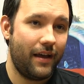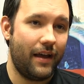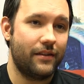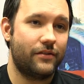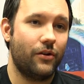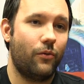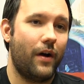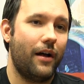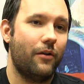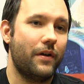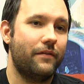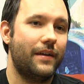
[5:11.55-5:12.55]
And so
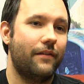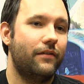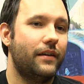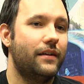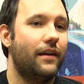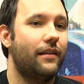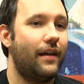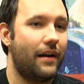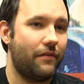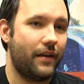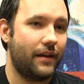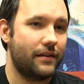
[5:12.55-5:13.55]
while we've definitely done a
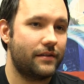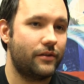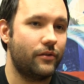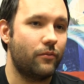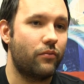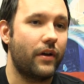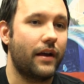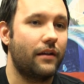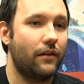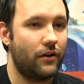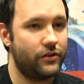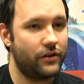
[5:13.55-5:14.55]
lot of things to bring
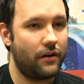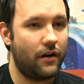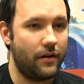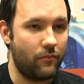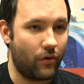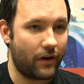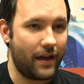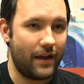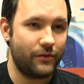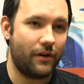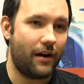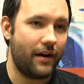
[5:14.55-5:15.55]
a larger and more
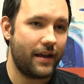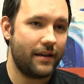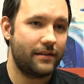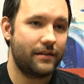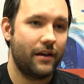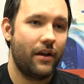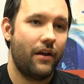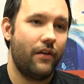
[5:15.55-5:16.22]
casual audience,